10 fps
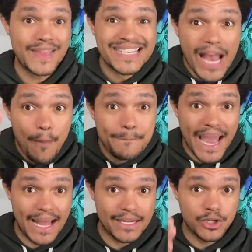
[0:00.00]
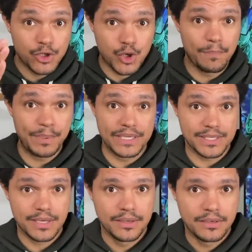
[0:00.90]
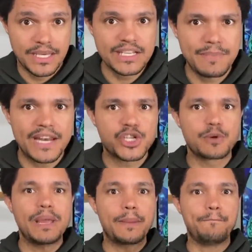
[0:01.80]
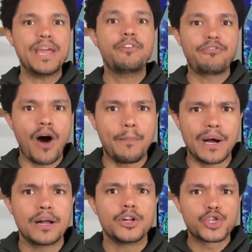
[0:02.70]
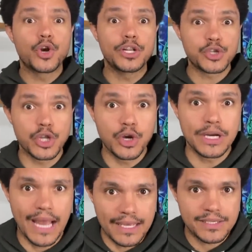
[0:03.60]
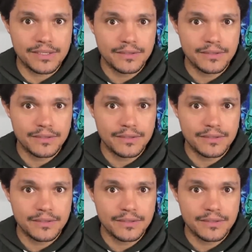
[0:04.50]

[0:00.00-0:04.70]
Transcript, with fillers: That's how bad Trump is. He's managed to make big pharma turn into the good guys.